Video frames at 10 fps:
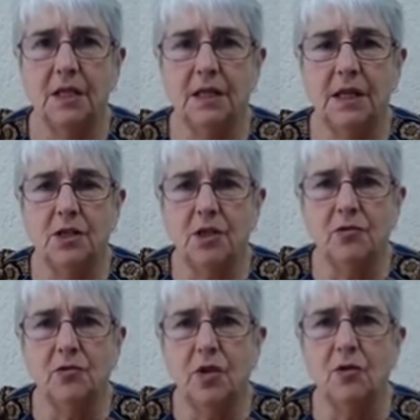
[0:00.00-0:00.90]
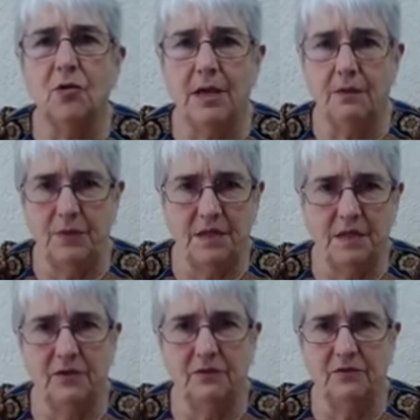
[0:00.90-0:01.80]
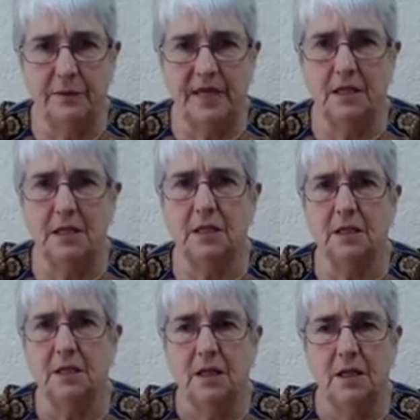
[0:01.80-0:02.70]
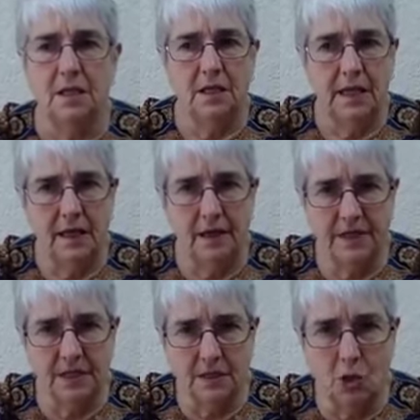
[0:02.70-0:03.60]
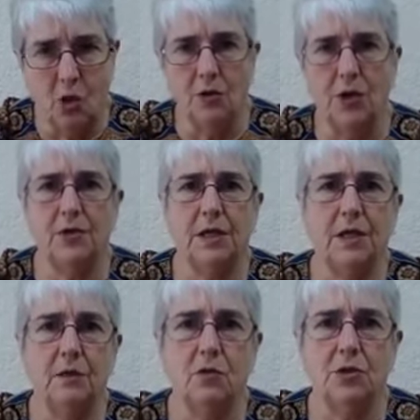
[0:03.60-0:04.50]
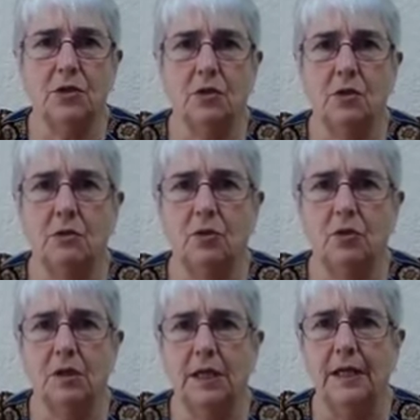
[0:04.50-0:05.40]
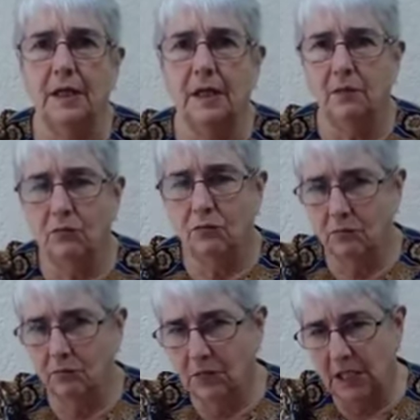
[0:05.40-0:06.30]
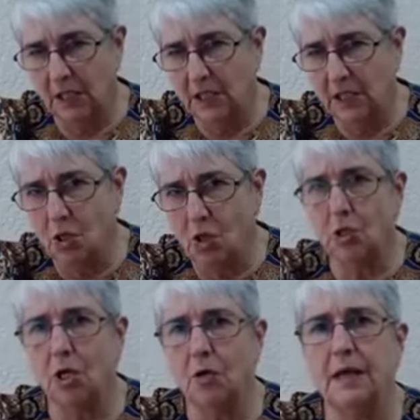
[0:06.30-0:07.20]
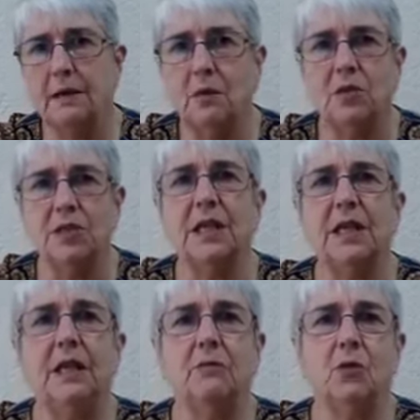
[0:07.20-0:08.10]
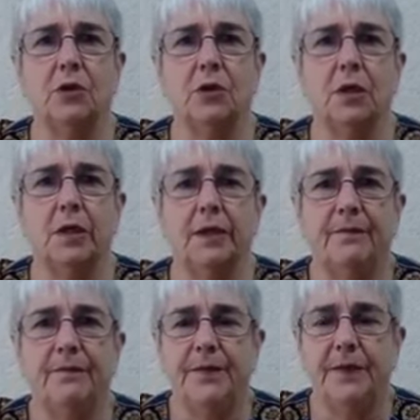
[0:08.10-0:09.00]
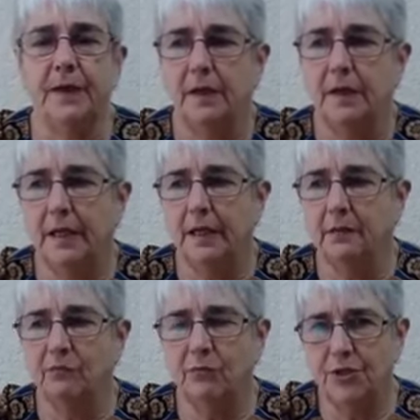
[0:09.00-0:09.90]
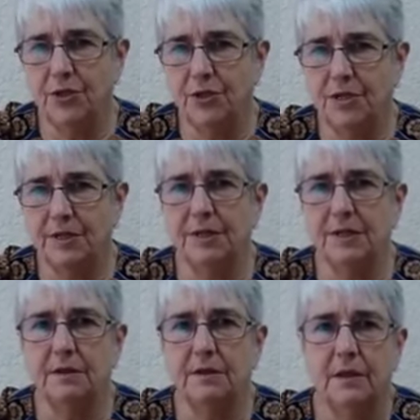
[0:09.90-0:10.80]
they don't know that piece of information. Haman does not know the king wants to honor Mordecai. The king does not know Haman wants to hang Mordecai. And it produces a